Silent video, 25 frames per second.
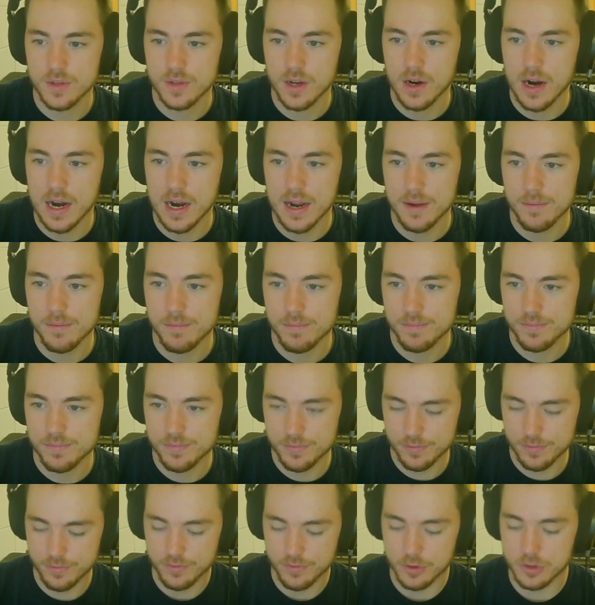All right,
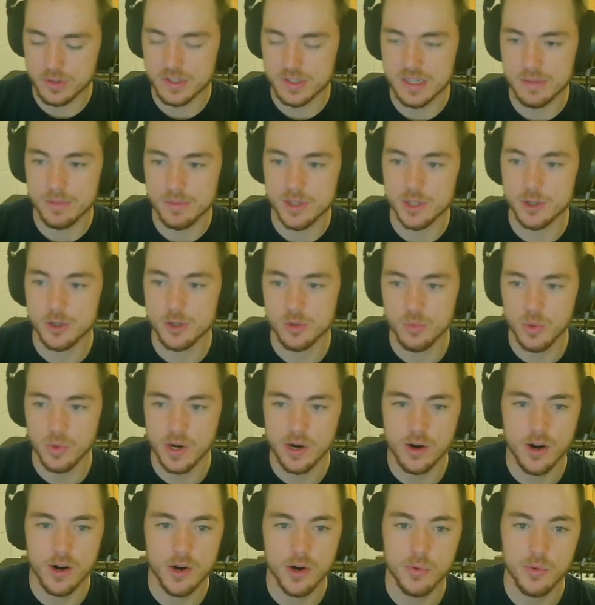first image,
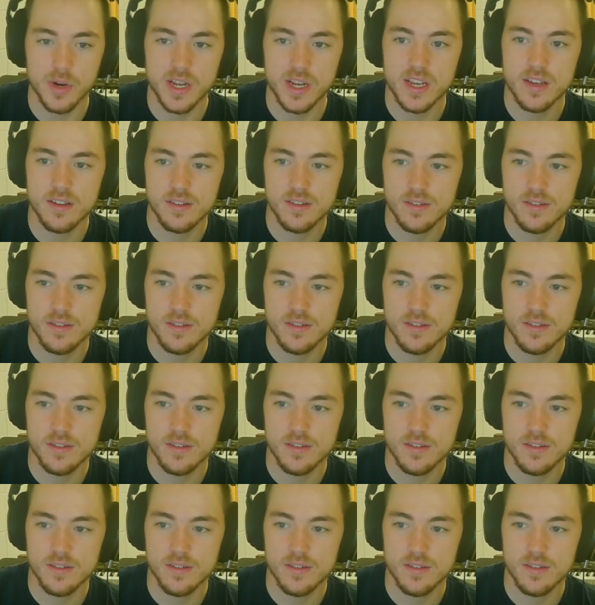where are we?